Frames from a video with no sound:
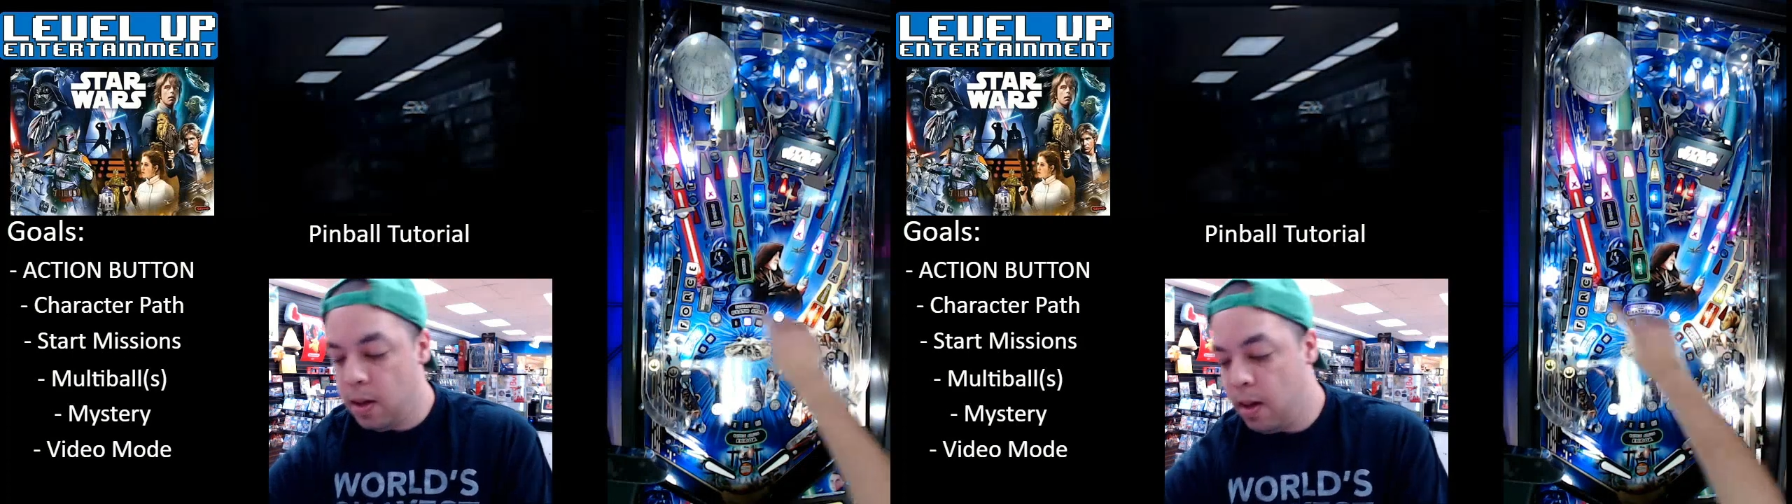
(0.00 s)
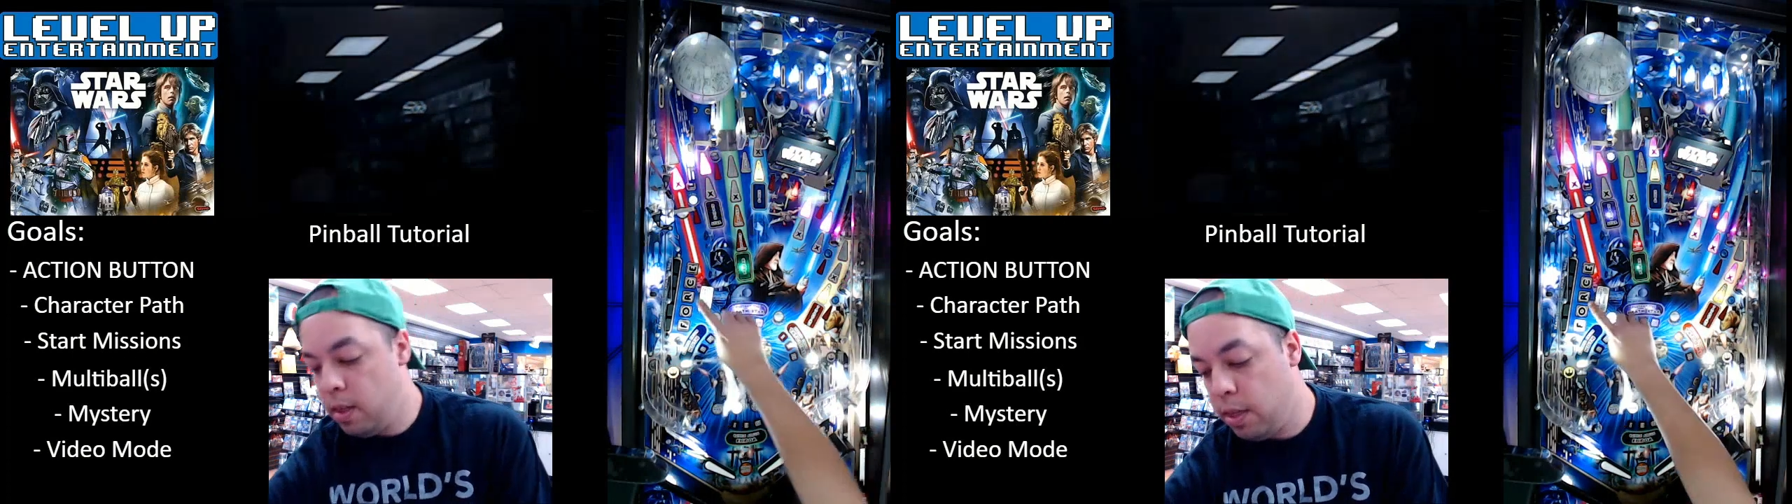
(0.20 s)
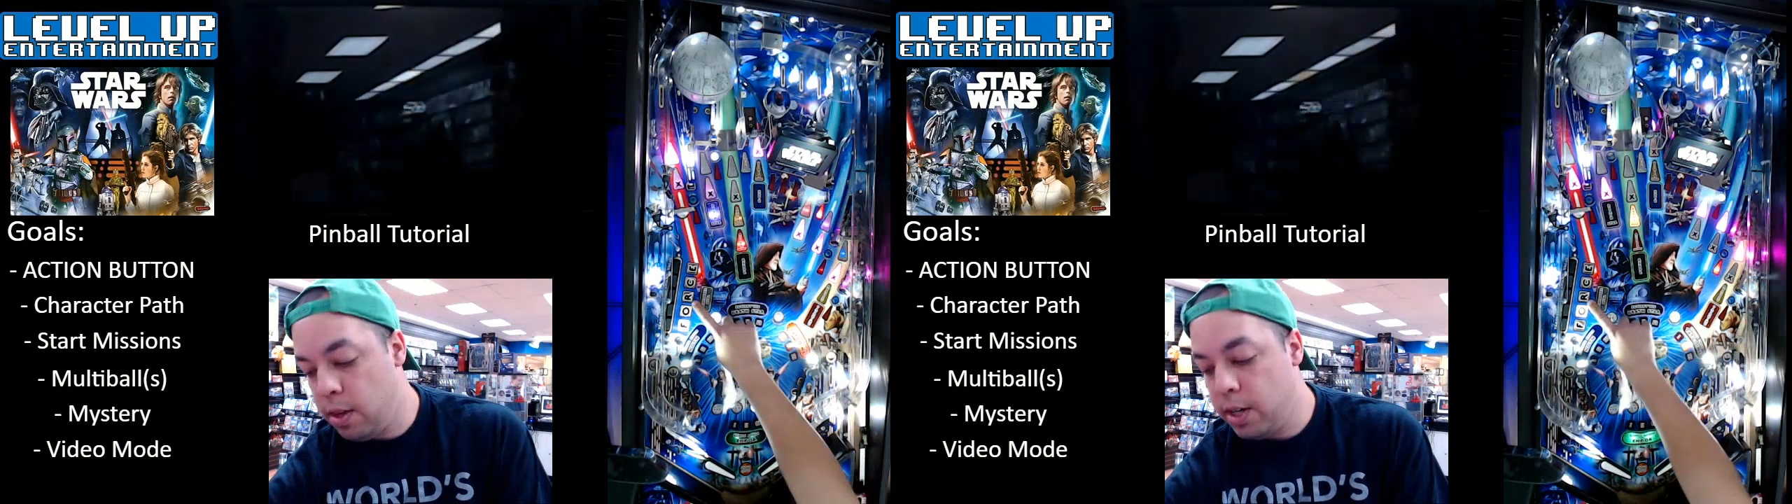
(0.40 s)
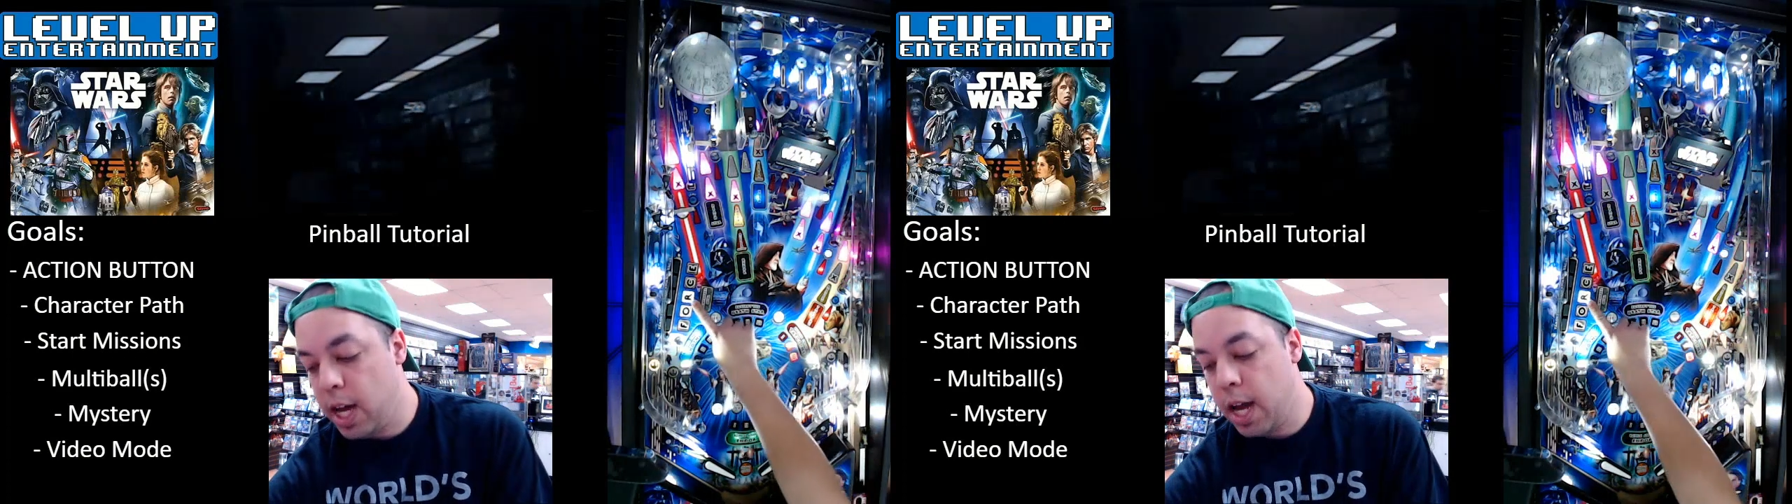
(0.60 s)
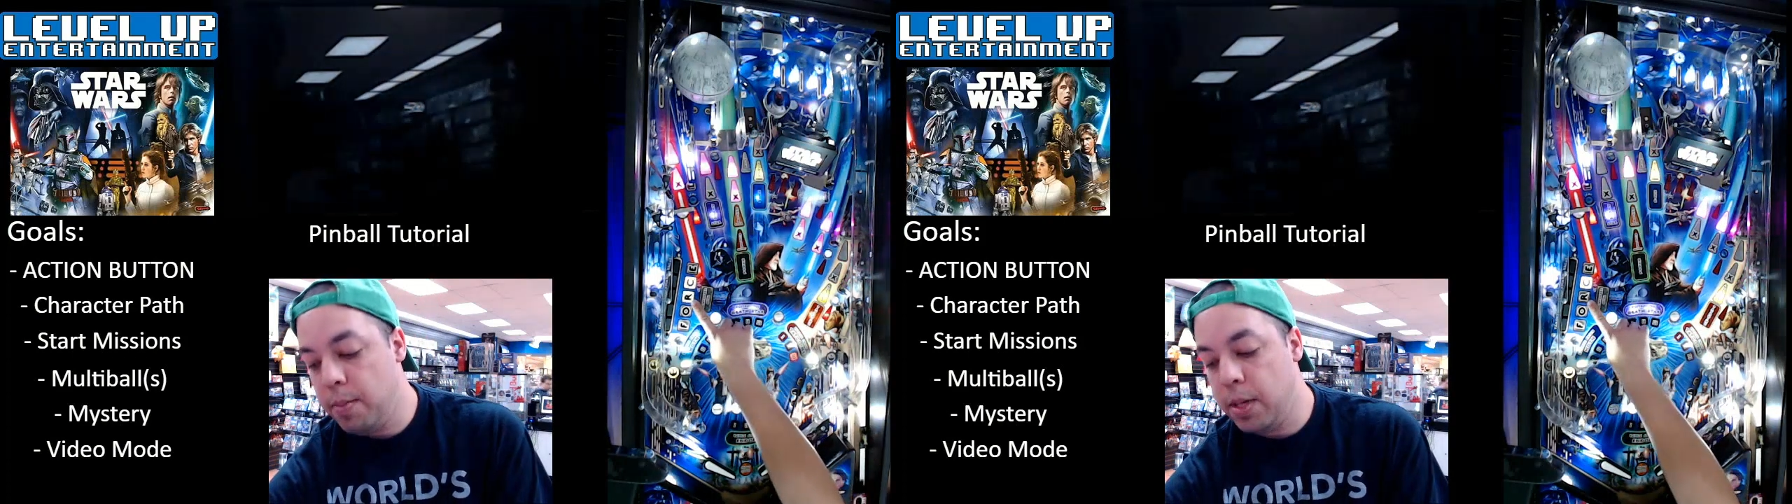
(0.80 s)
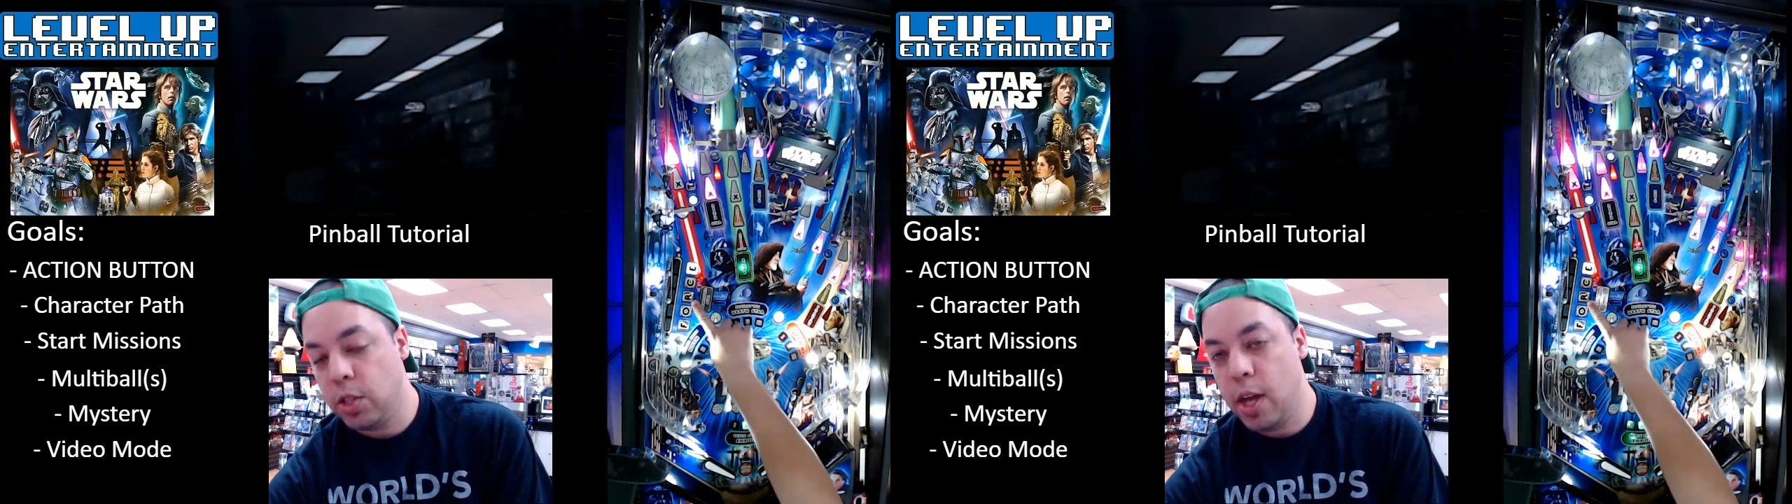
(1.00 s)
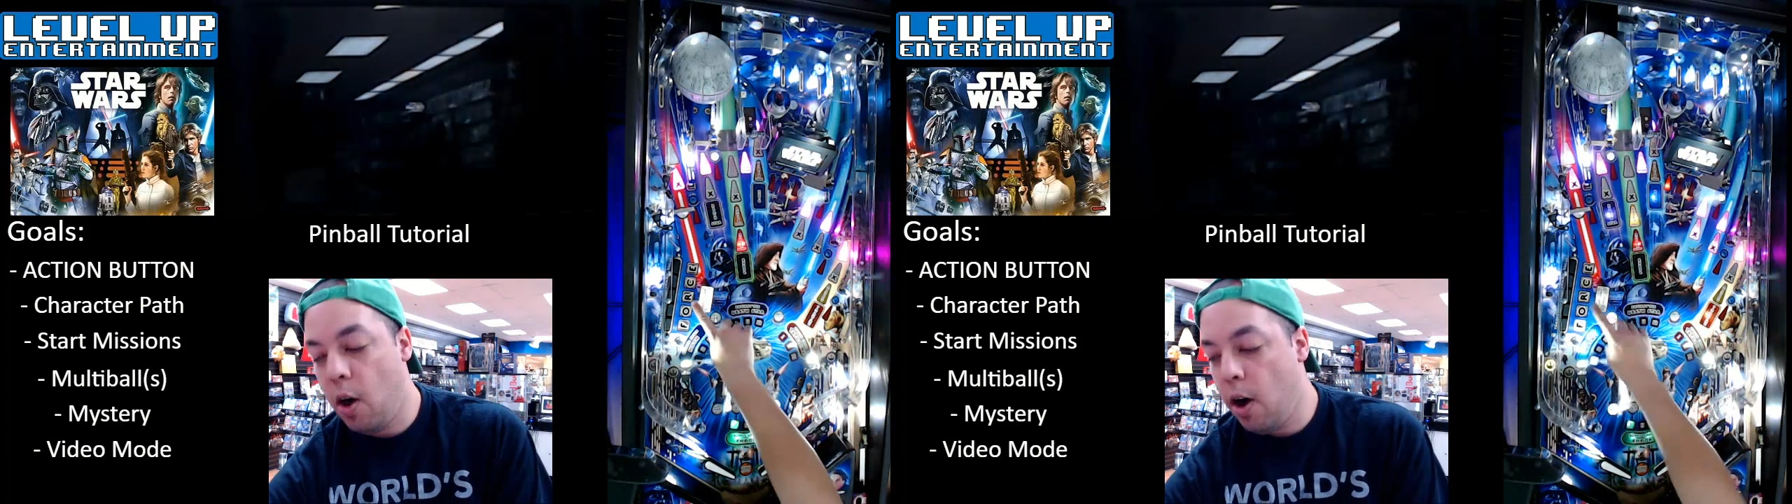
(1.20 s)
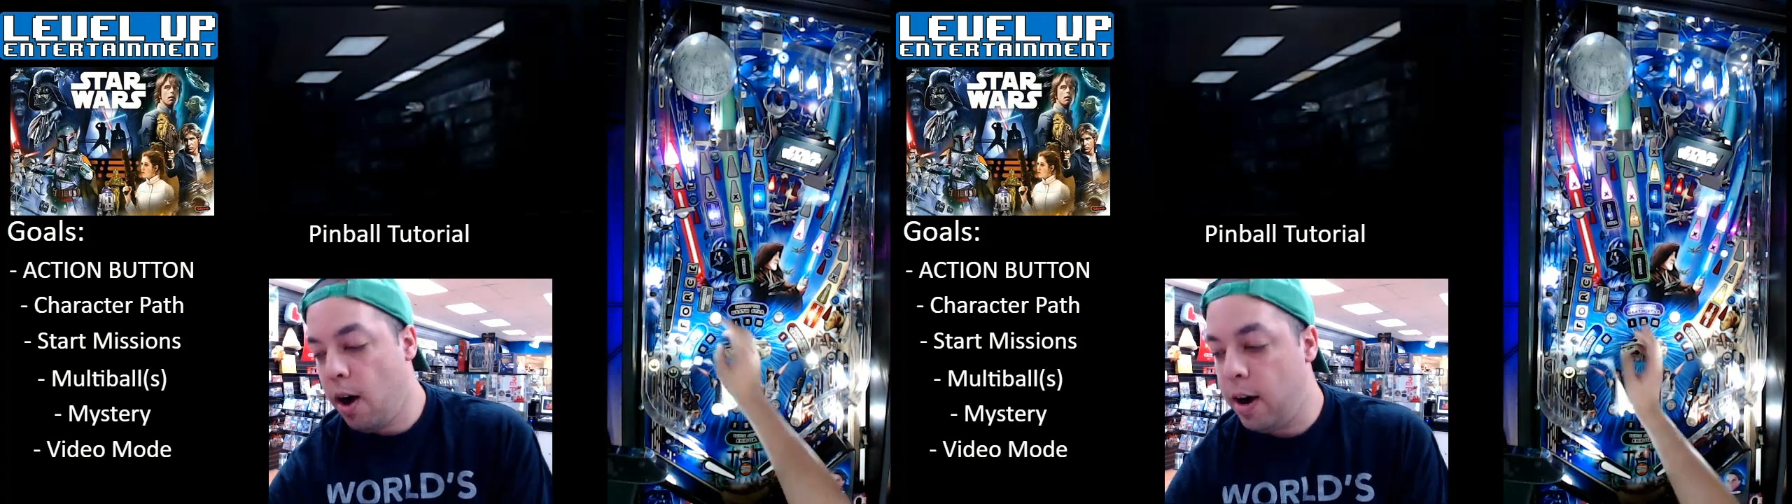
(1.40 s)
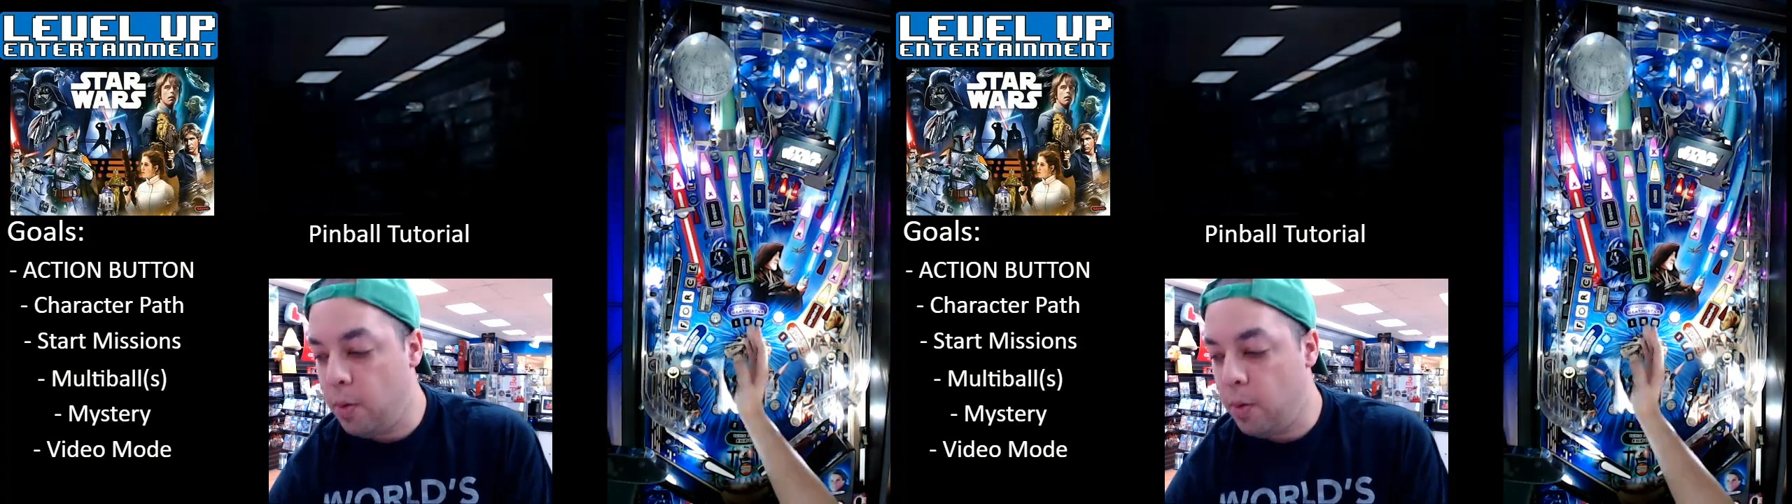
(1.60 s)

The third time is the R,